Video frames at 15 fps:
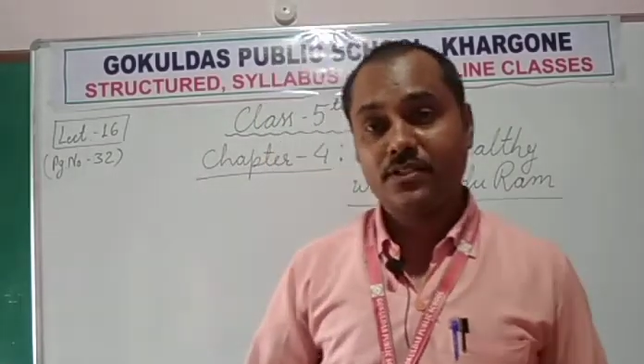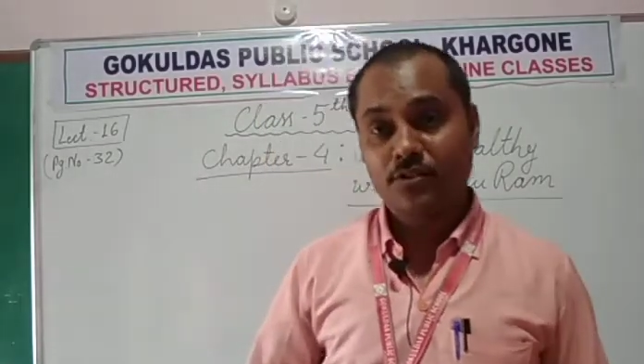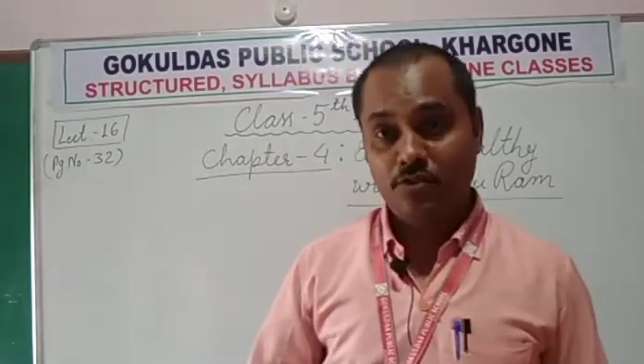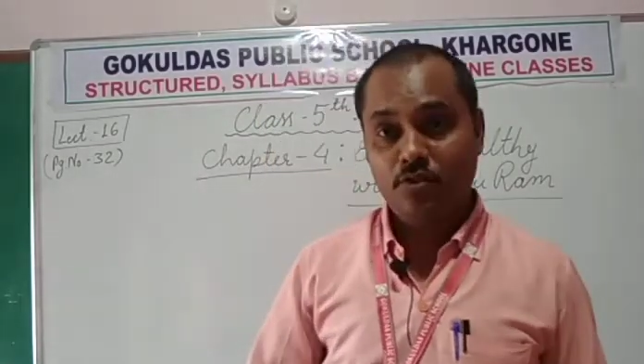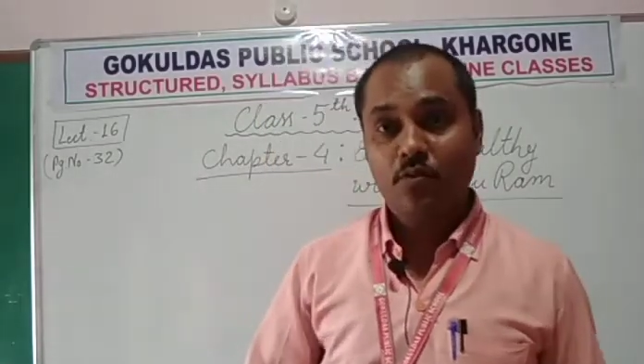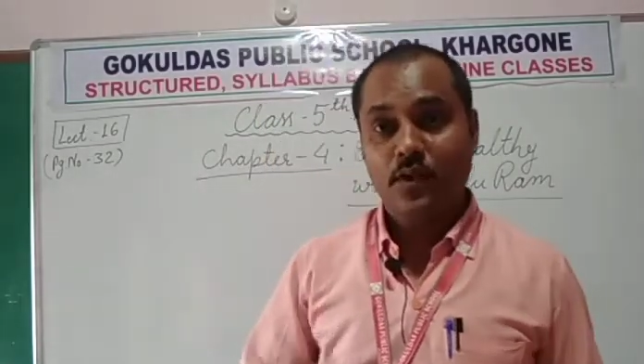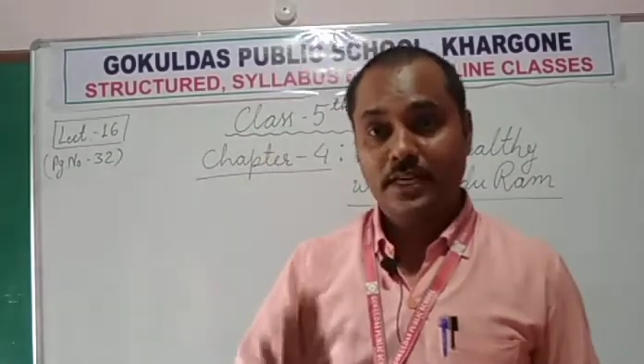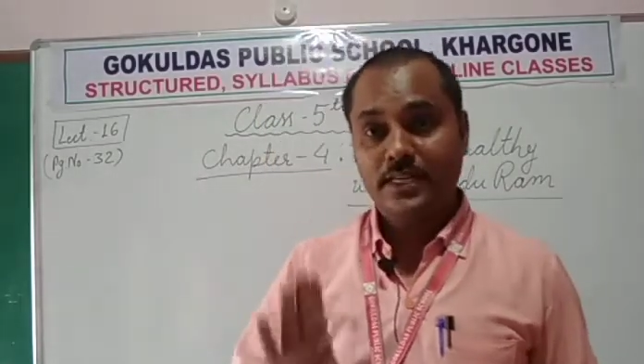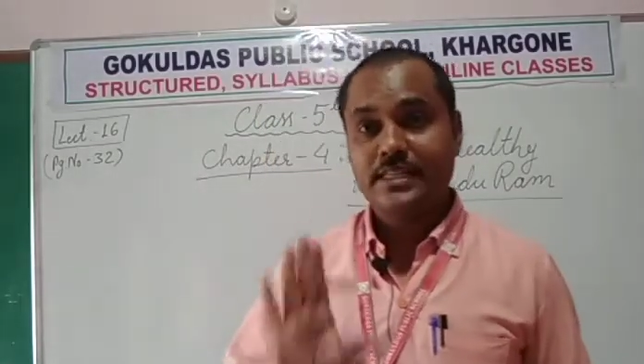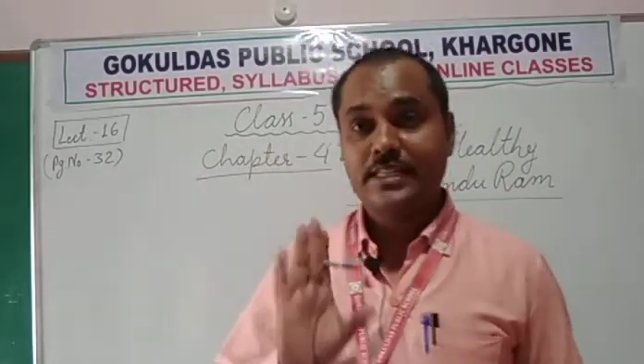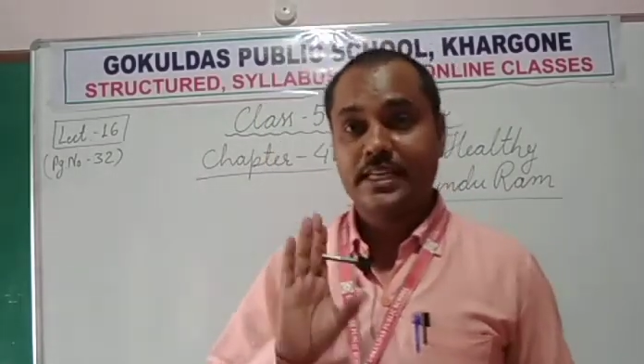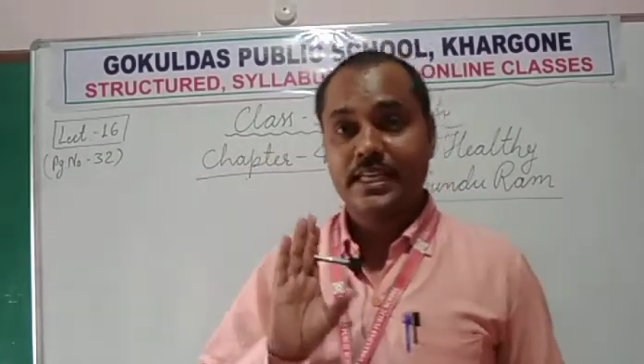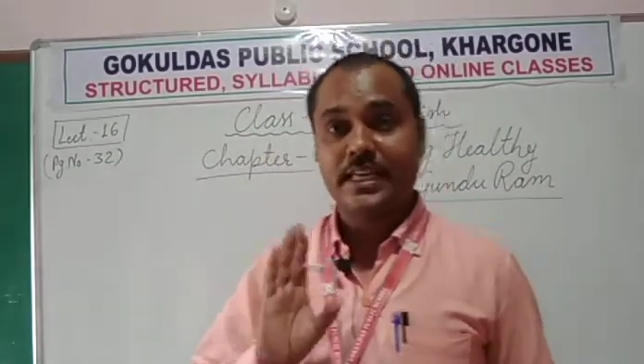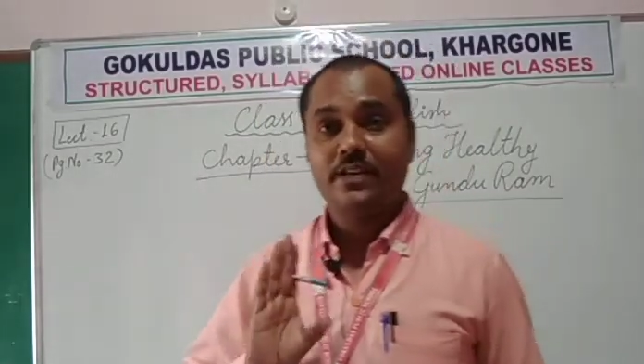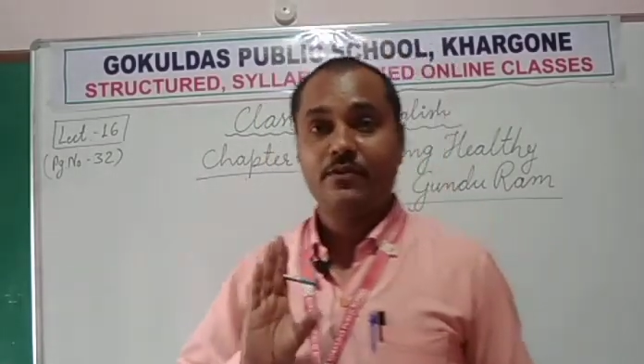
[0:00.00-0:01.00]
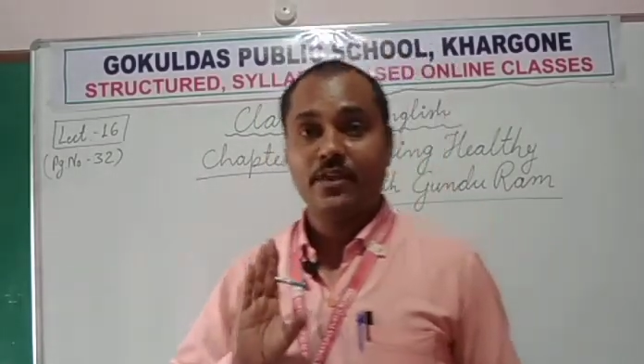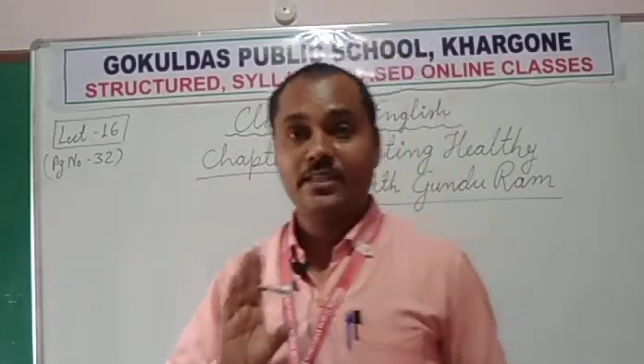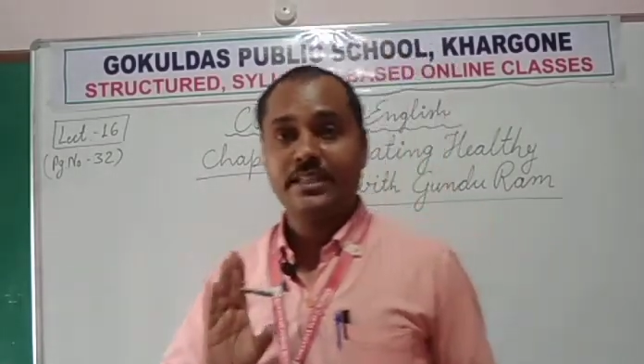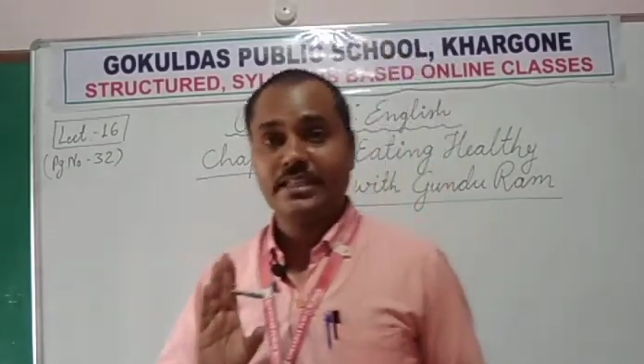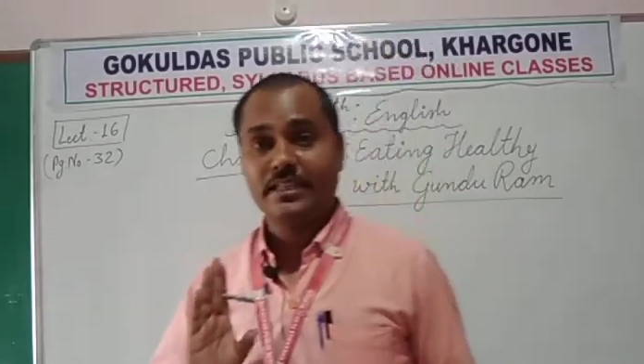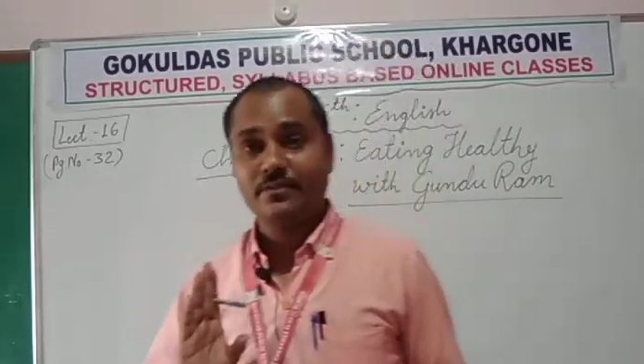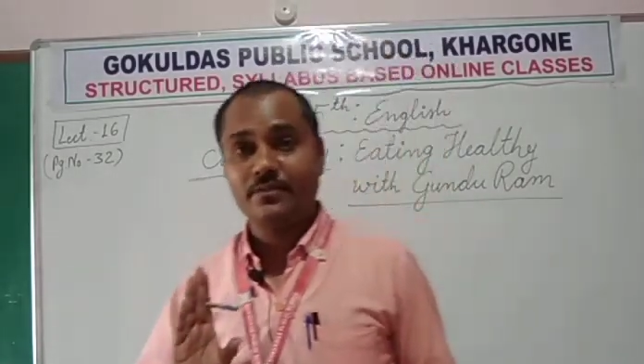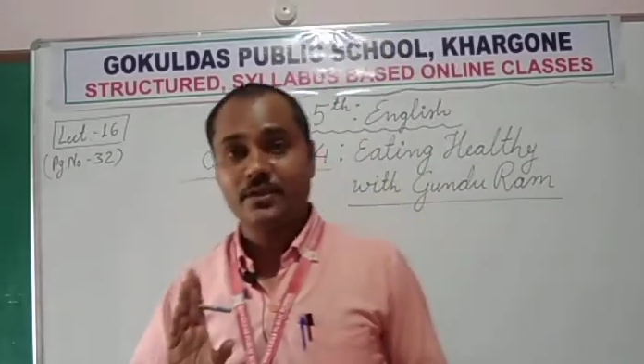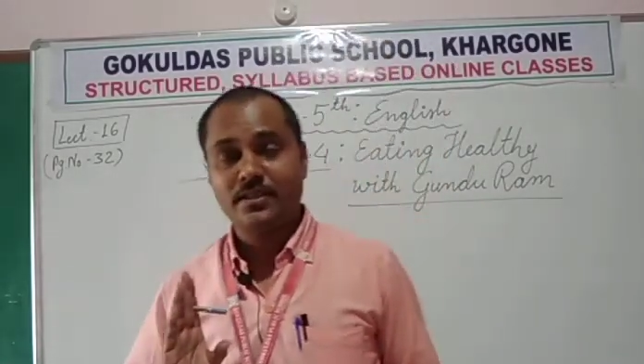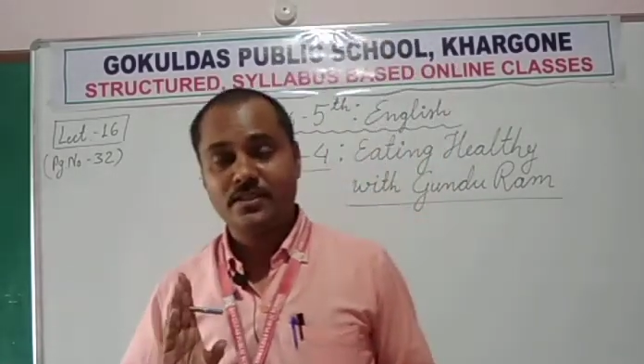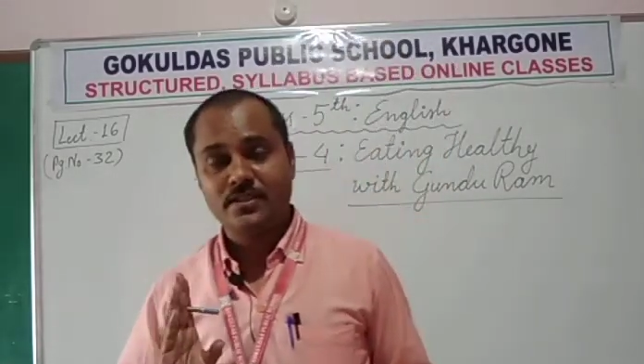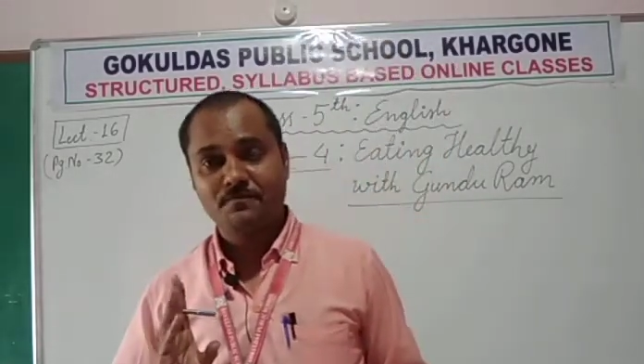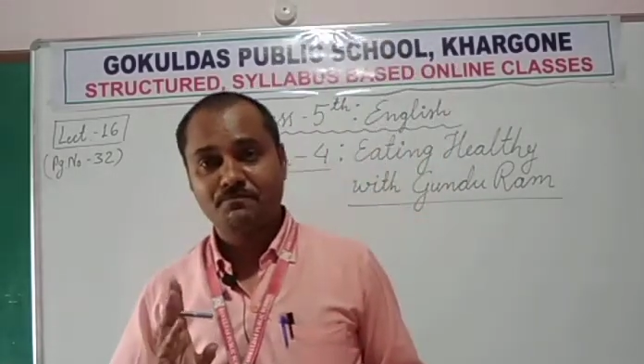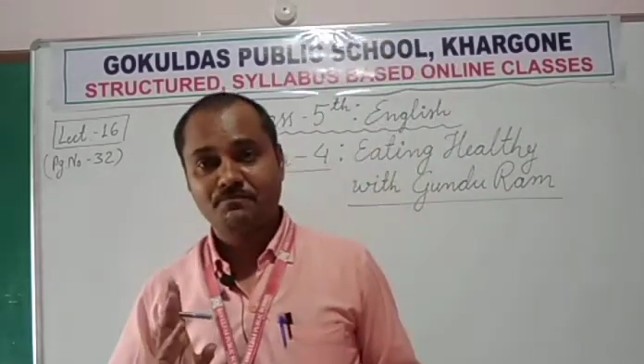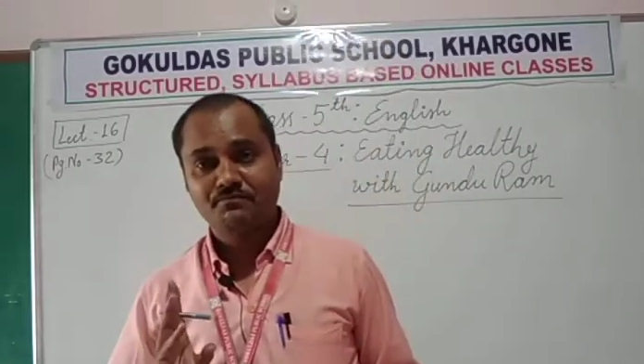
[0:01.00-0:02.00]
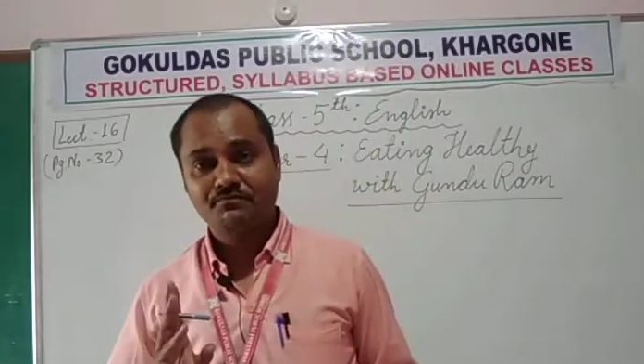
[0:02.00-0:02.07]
You know what is green vegetables?